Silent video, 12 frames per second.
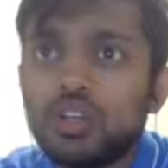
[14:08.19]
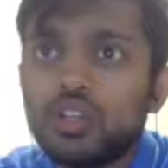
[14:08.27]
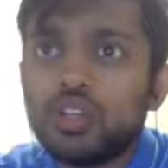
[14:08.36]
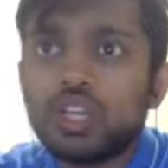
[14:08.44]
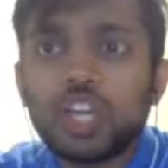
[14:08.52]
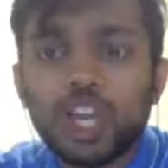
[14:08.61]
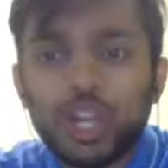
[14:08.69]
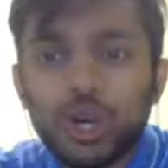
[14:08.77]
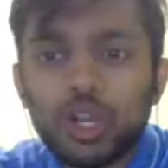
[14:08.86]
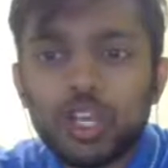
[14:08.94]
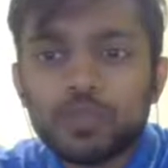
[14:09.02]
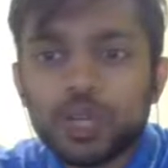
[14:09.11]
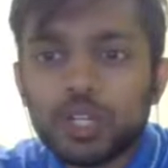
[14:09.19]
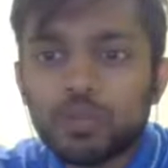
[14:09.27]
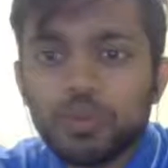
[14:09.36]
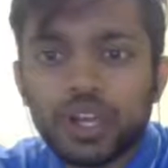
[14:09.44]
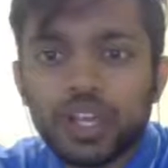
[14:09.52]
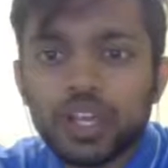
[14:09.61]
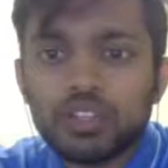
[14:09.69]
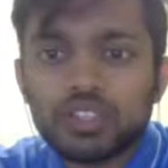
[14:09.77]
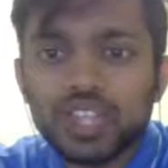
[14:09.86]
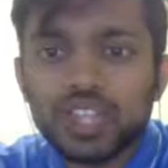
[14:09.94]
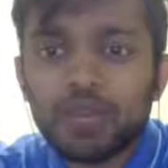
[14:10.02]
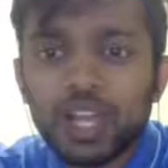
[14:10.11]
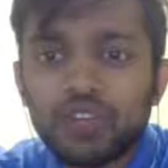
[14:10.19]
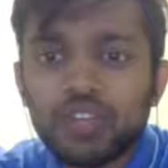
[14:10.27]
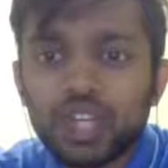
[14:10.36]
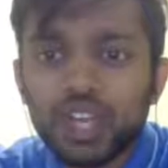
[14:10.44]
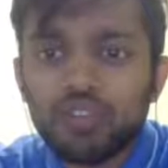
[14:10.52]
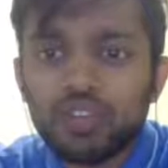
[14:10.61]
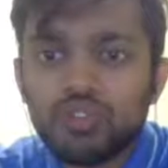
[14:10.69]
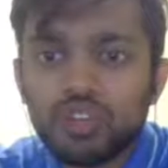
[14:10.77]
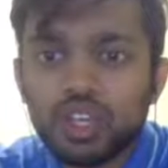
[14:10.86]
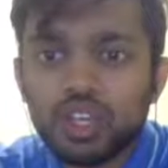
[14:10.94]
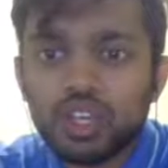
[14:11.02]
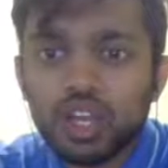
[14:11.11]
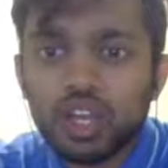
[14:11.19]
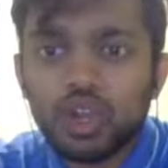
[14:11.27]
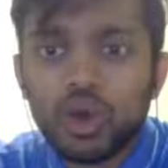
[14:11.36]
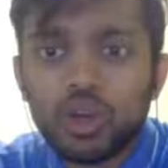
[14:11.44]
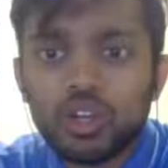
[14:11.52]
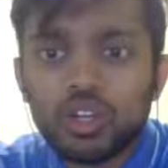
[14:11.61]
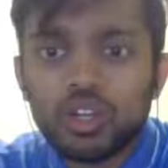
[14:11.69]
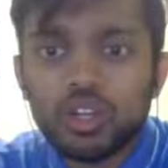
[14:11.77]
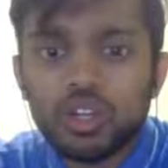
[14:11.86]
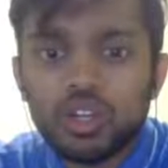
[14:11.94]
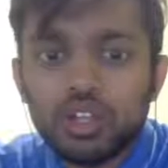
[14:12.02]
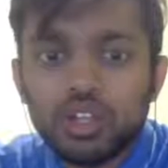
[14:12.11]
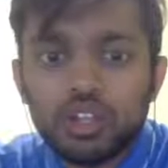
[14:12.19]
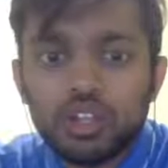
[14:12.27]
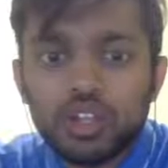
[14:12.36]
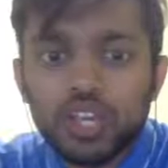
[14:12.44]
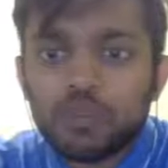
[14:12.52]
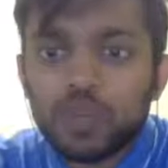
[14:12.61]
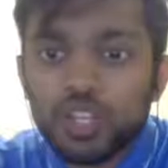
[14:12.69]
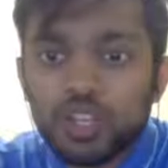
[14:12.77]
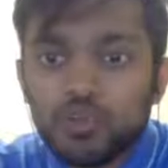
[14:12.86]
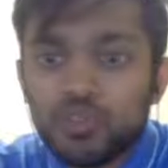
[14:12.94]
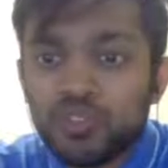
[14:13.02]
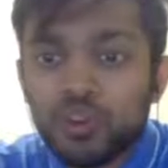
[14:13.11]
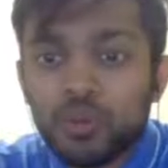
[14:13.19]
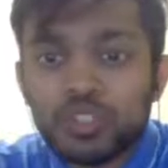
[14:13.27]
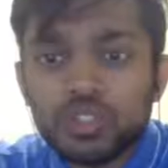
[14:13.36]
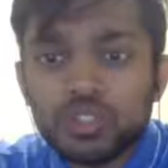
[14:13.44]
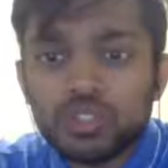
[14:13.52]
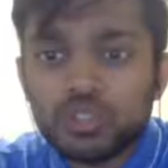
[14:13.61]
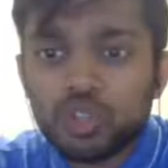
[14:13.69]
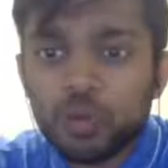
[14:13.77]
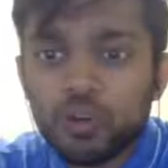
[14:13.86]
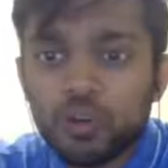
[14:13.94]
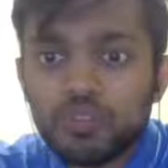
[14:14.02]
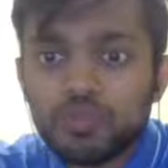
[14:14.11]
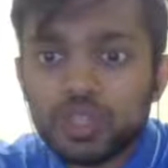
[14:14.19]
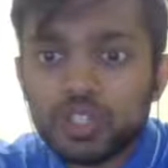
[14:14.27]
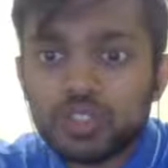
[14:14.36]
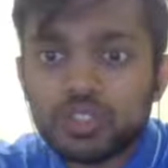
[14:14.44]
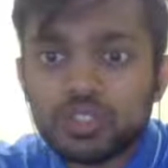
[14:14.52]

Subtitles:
He cannot expect to play the same 11 every week and not expect their performances to drop off, because